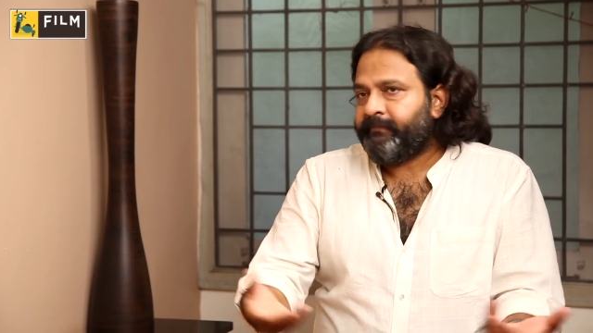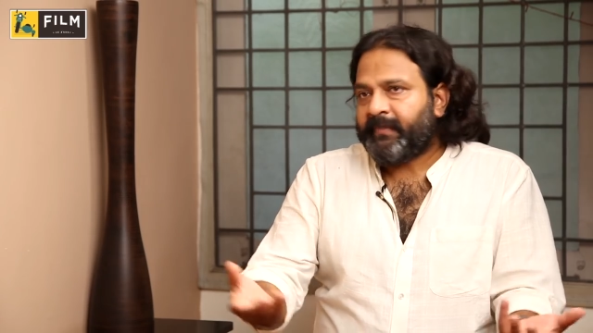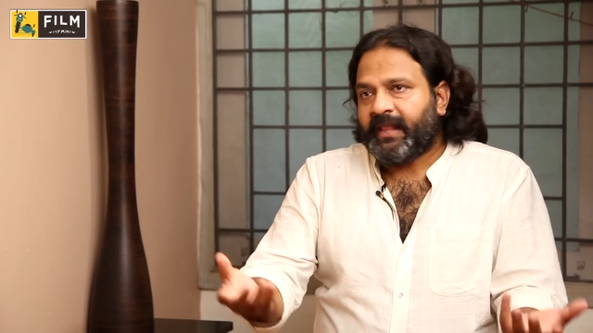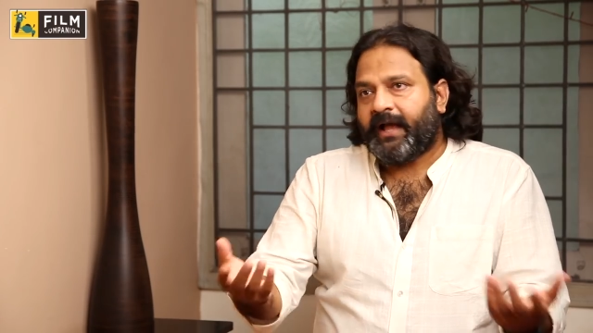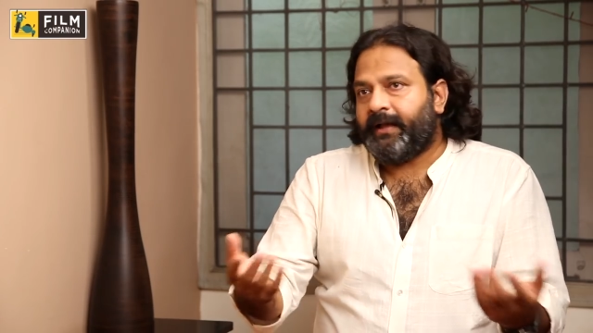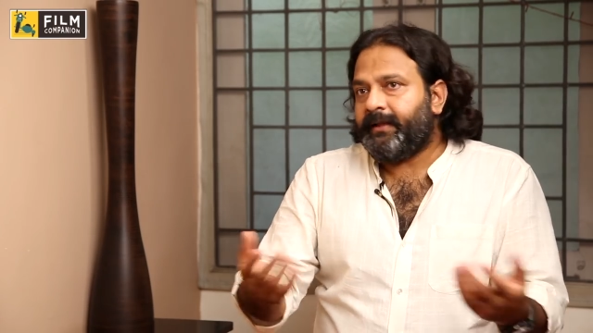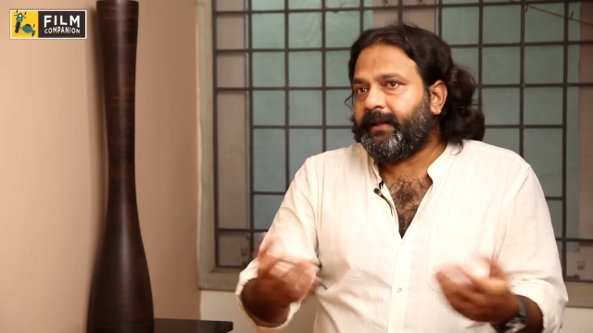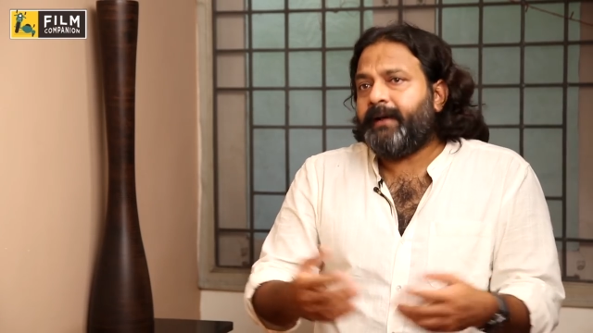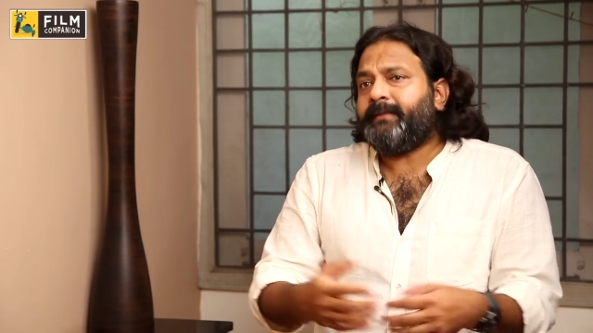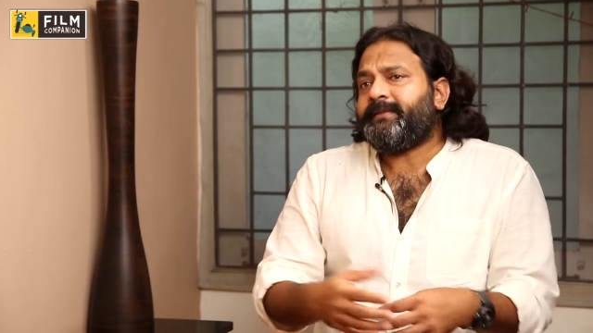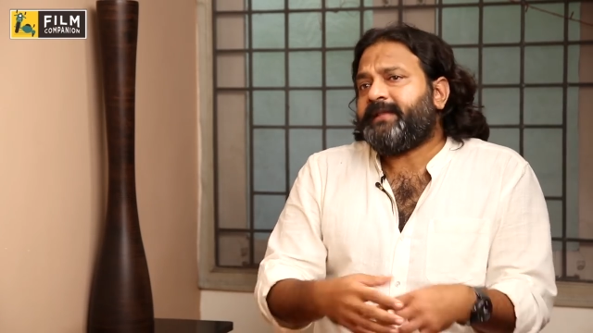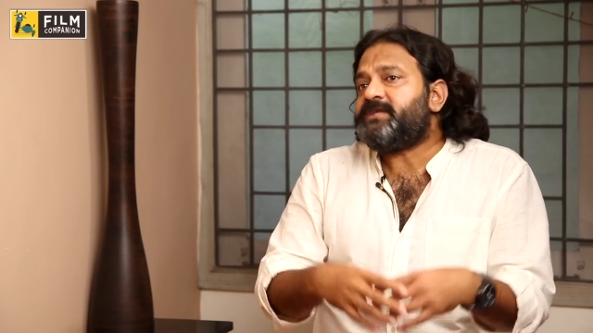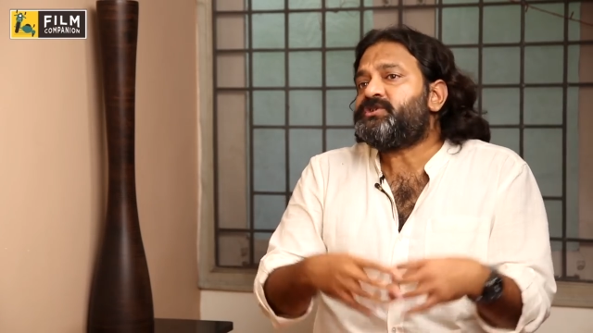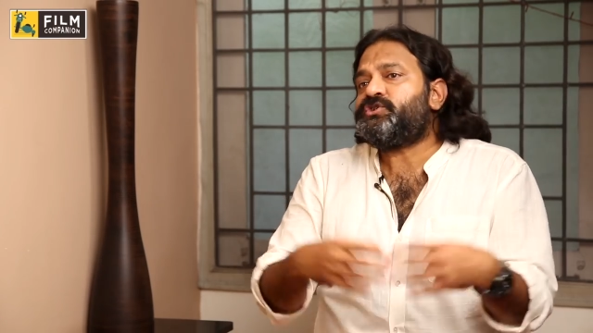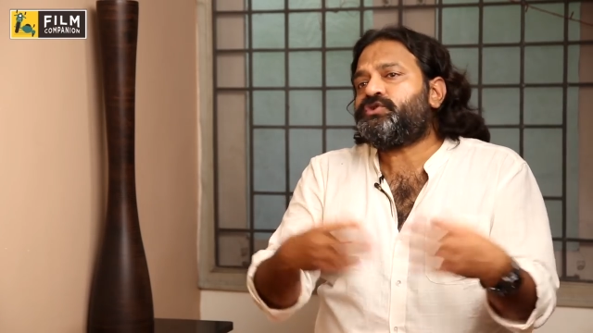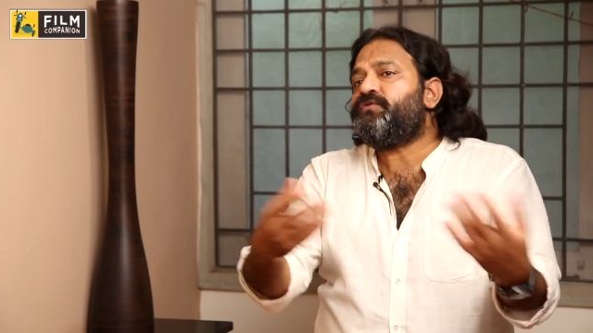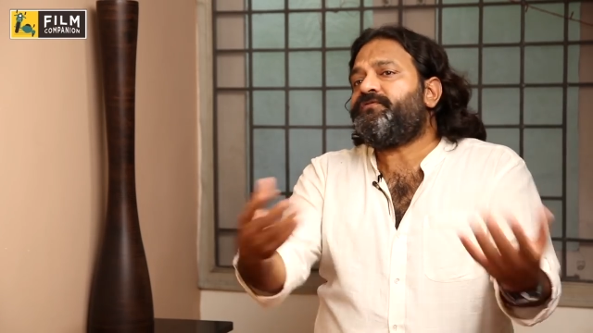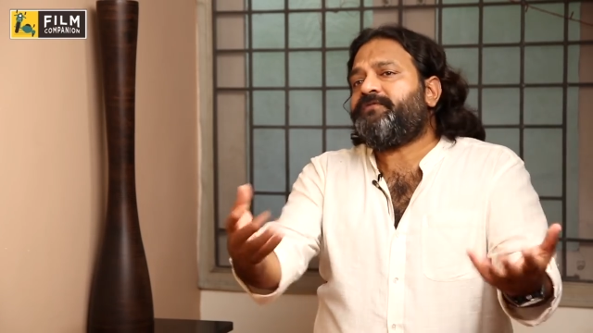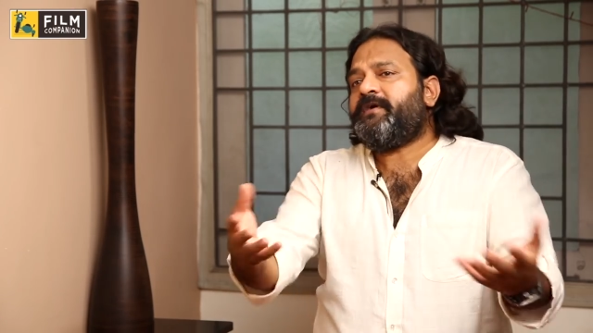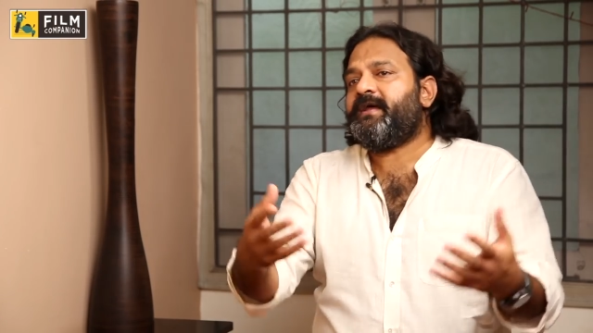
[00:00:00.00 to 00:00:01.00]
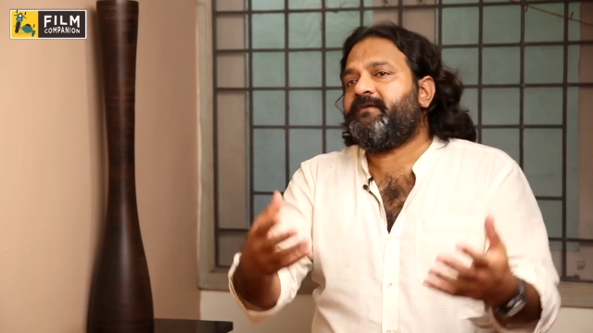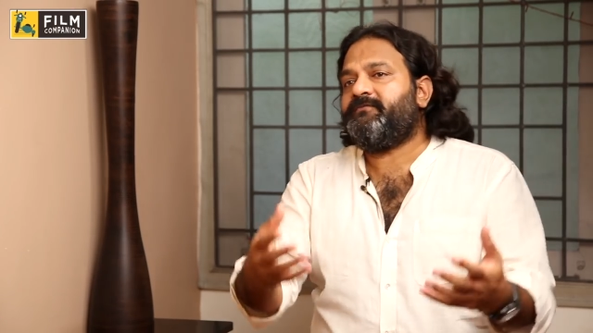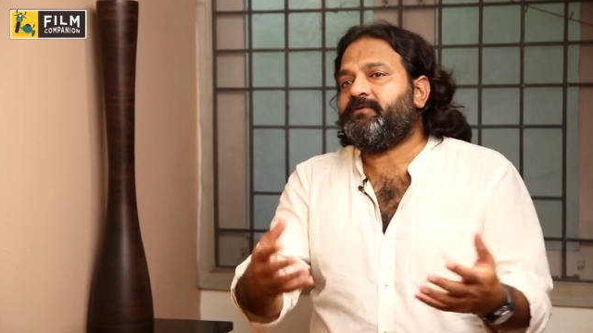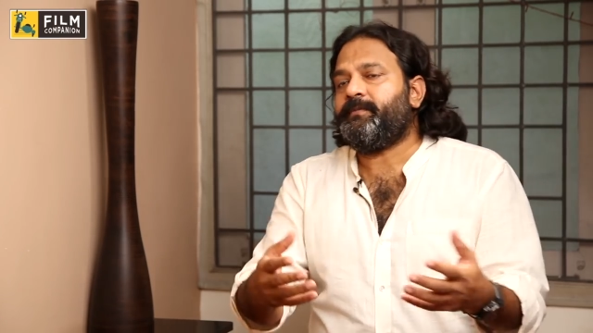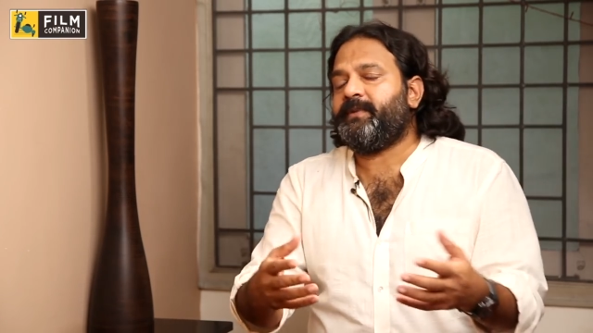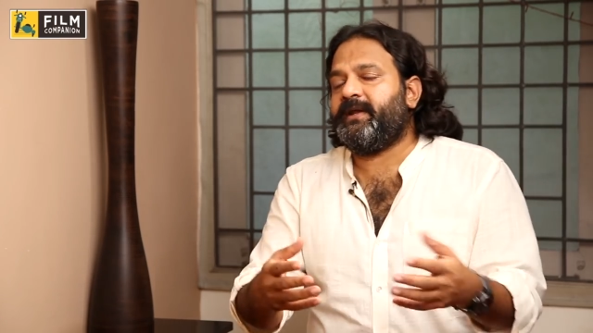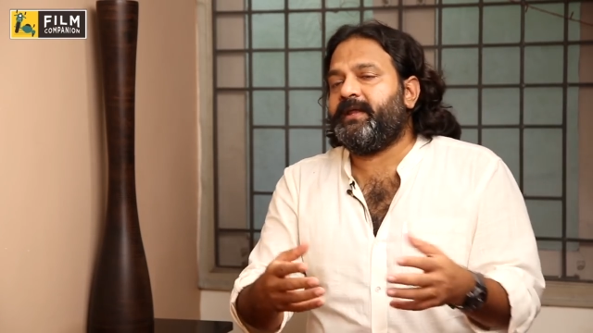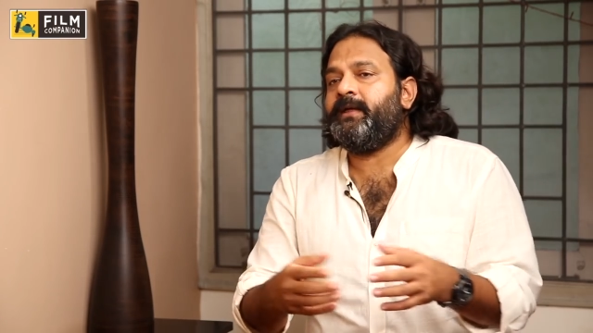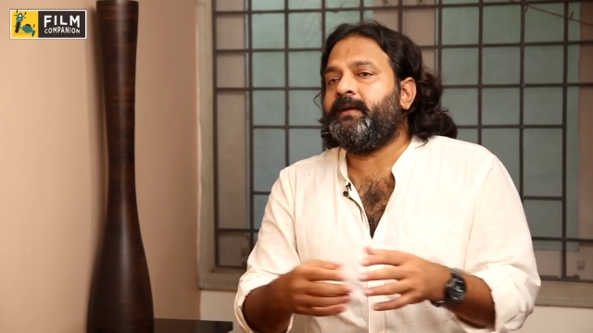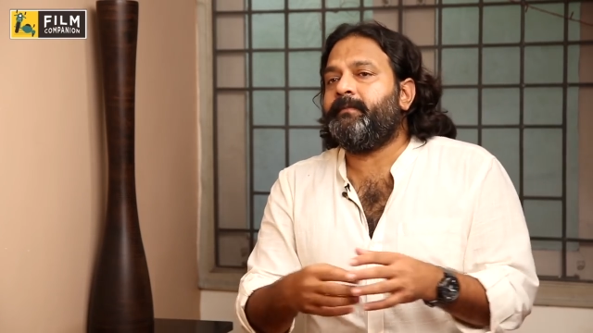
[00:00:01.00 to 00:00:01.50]
Uh, uh, that's true for
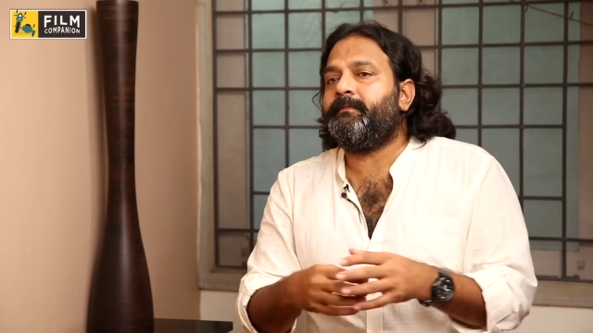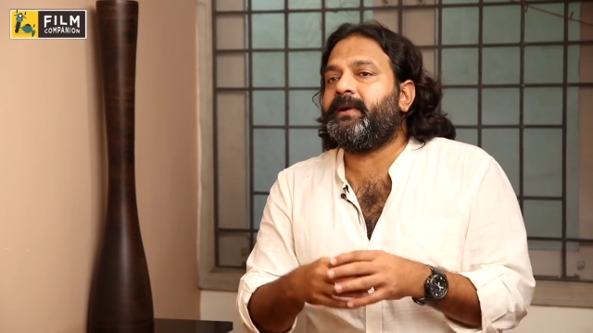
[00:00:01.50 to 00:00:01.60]
everybody. Yeah.